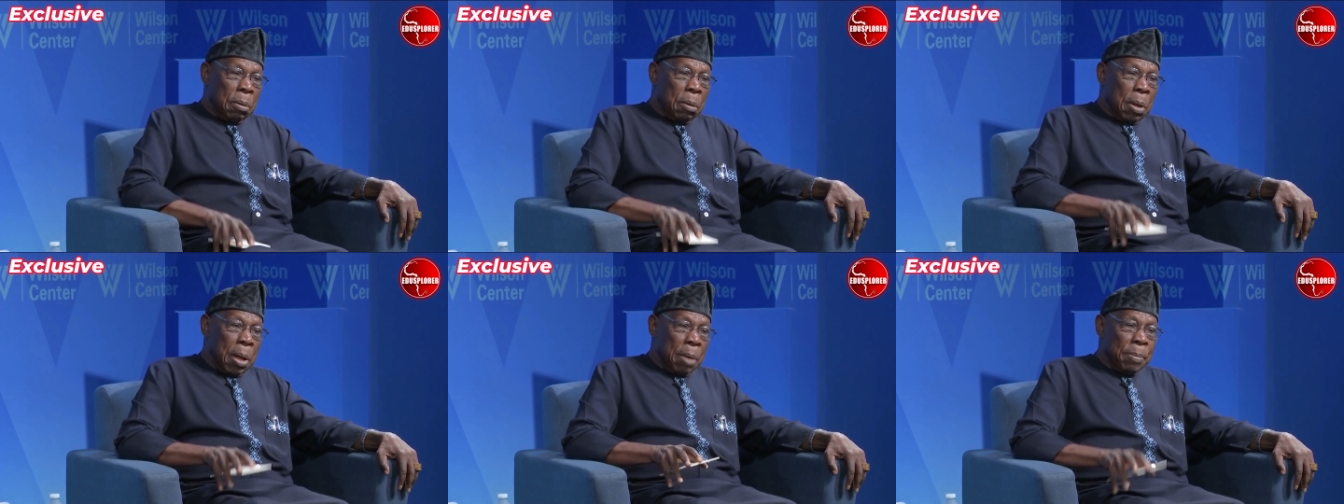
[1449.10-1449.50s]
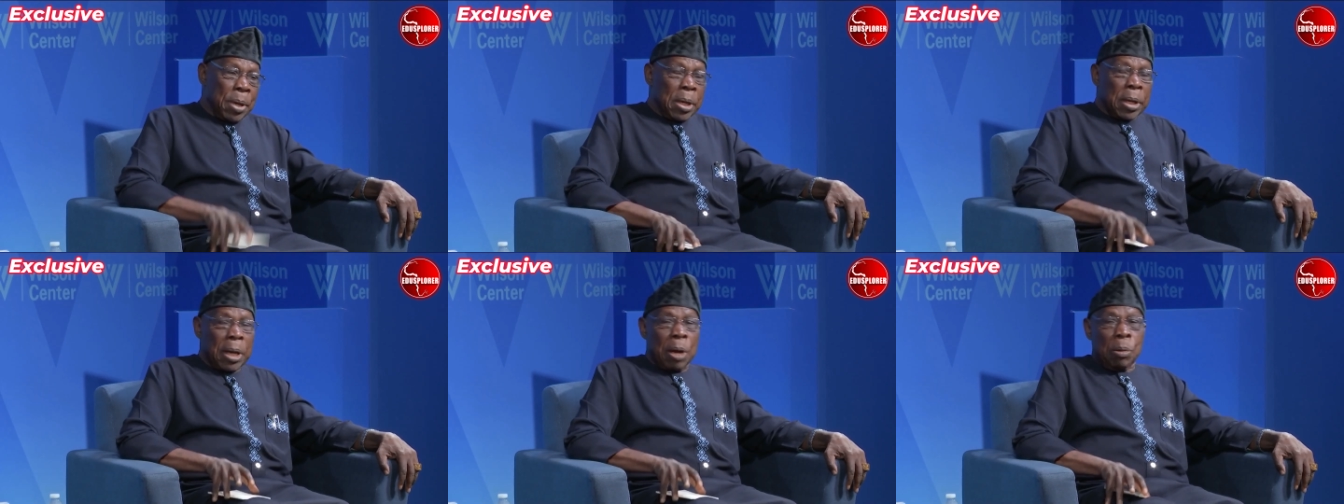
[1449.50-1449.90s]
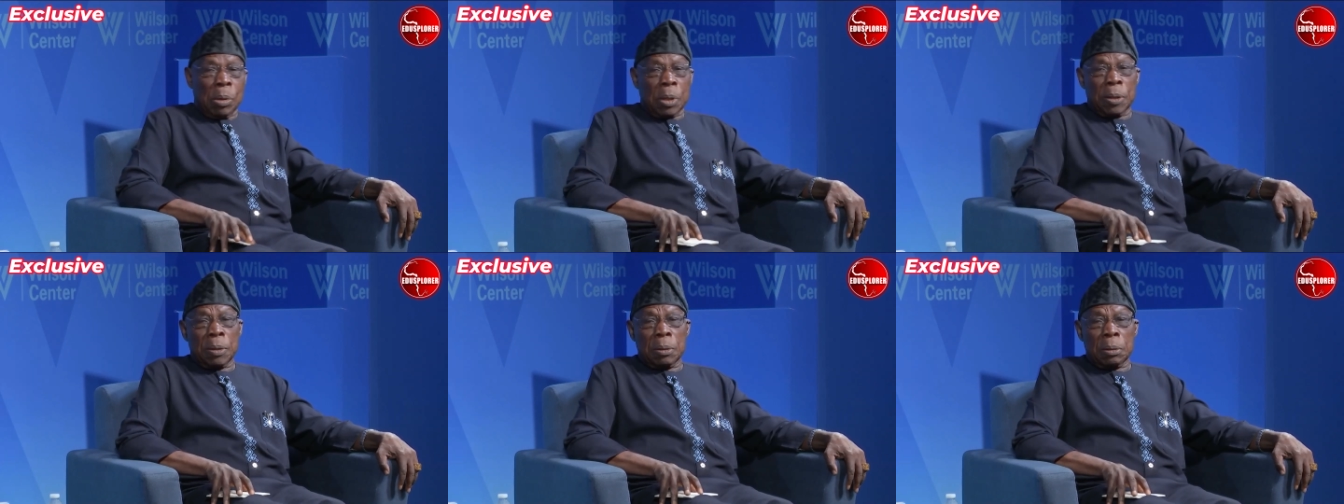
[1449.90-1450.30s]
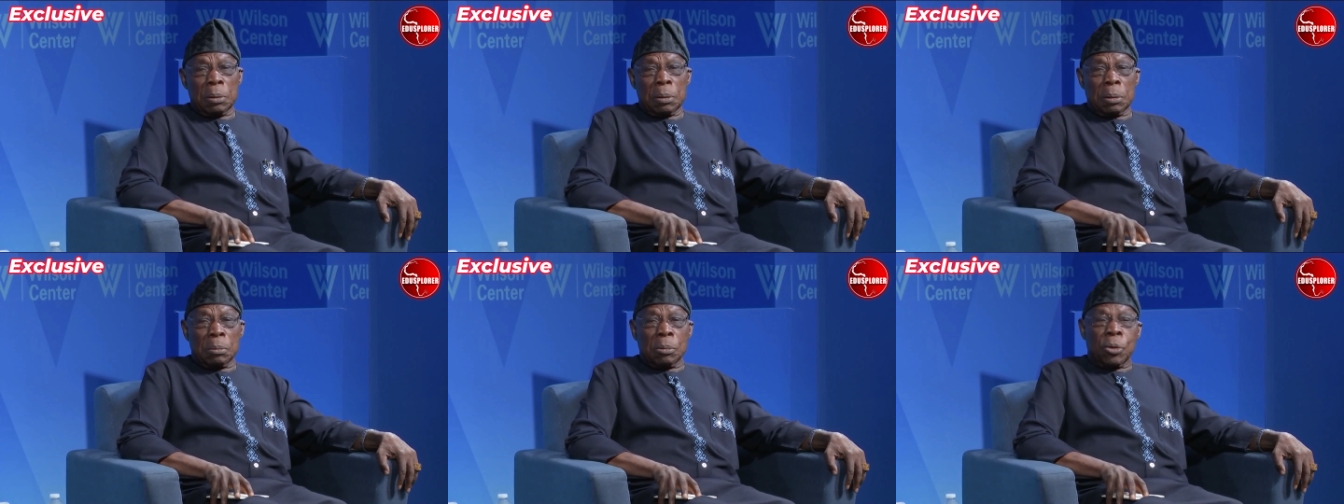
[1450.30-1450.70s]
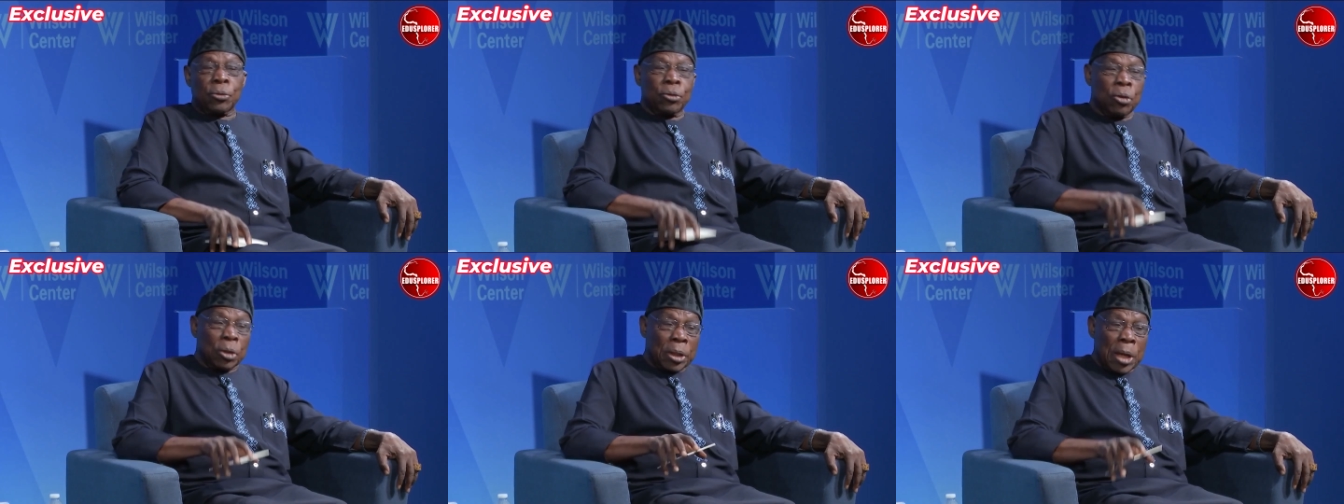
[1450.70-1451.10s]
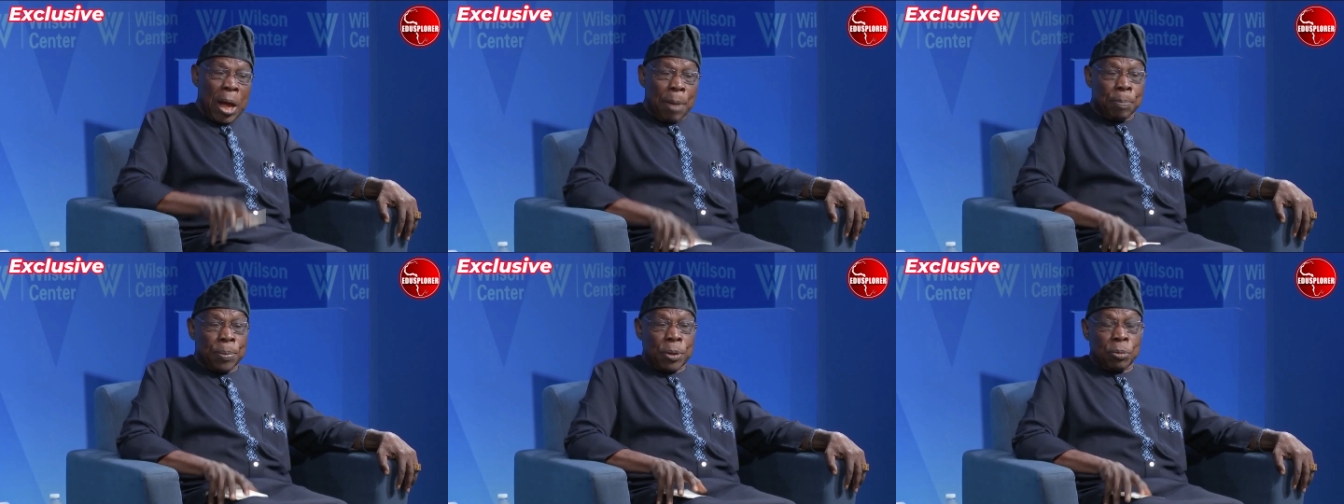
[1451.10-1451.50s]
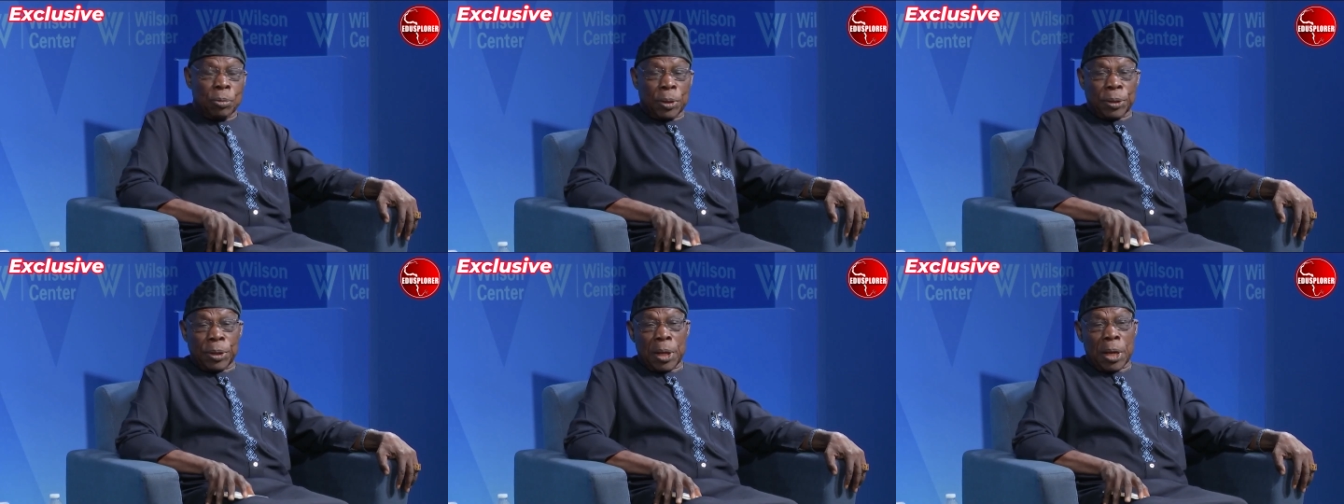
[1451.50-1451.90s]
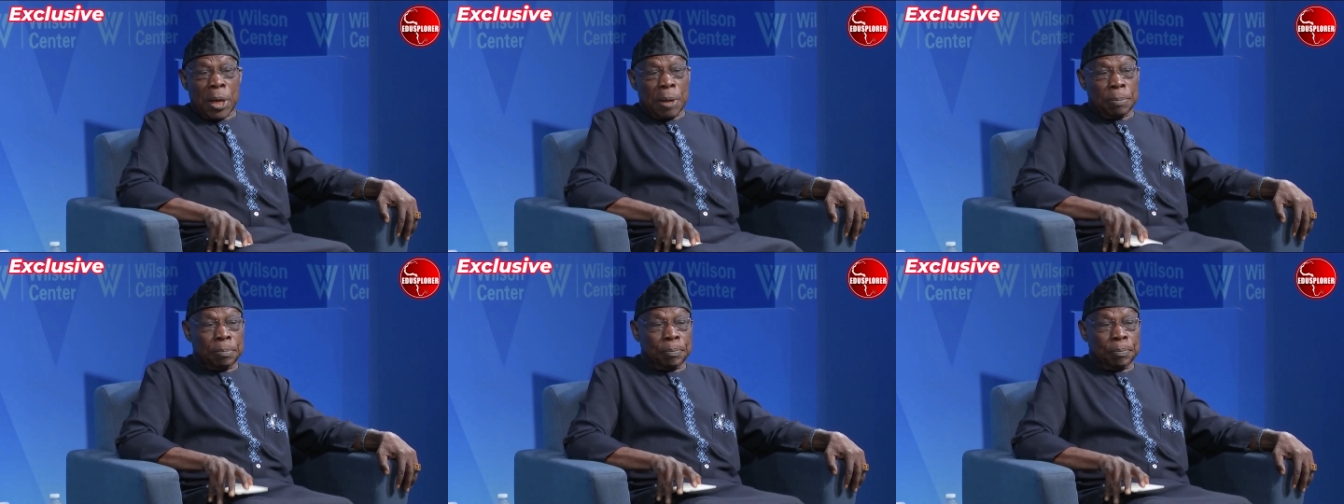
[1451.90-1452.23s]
America was not happy with the